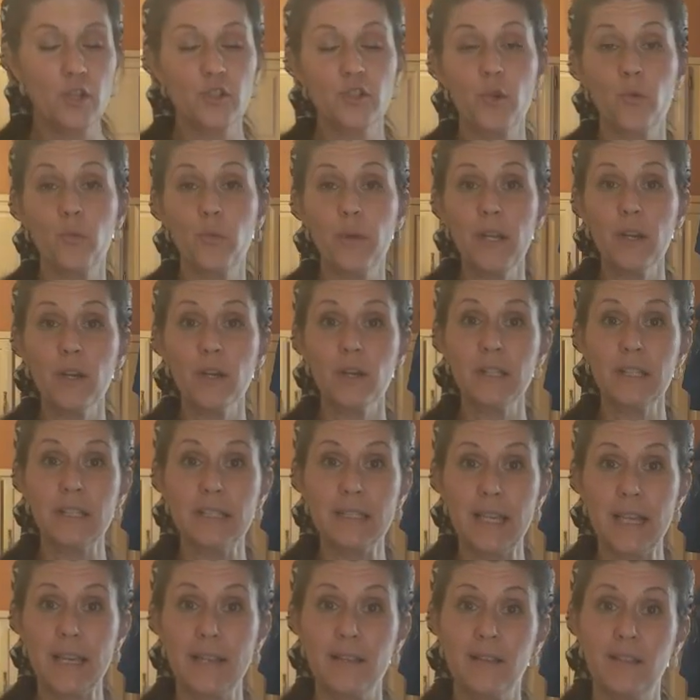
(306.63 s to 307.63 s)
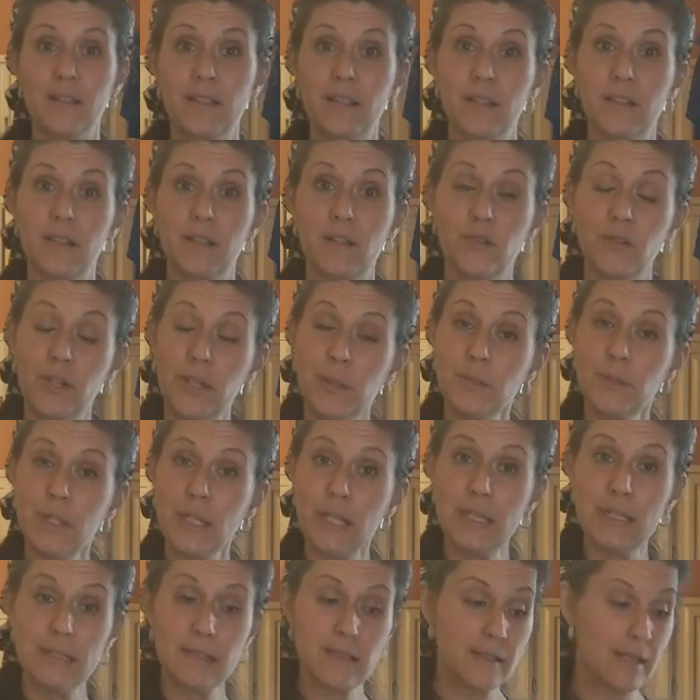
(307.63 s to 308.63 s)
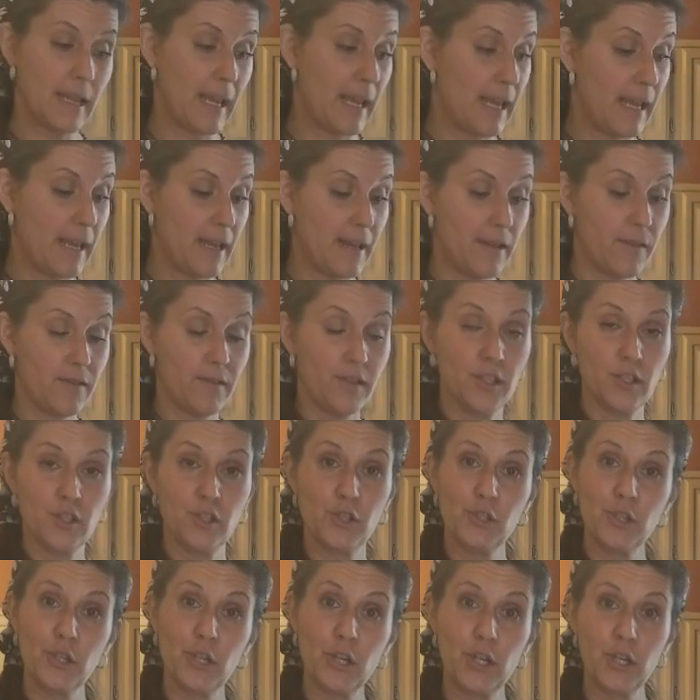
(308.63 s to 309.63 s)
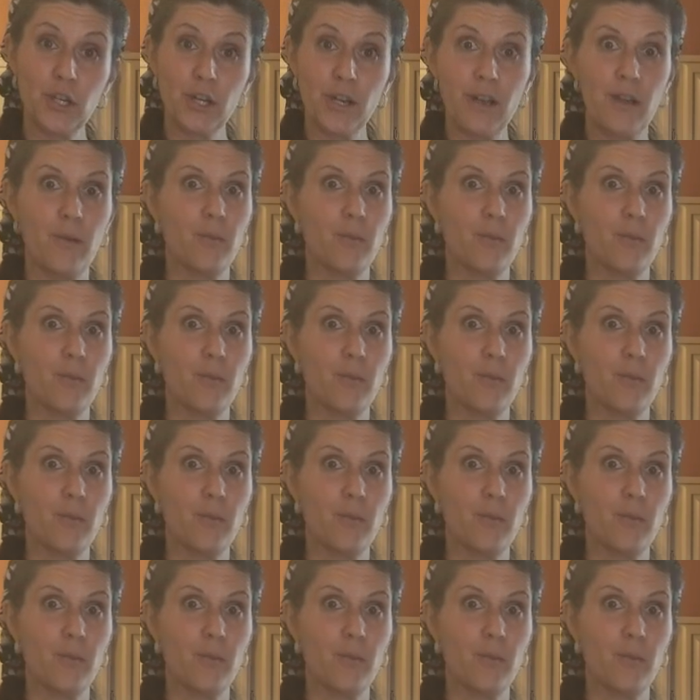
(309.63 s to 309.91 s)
So we are going to take the cream cheese and the sugar,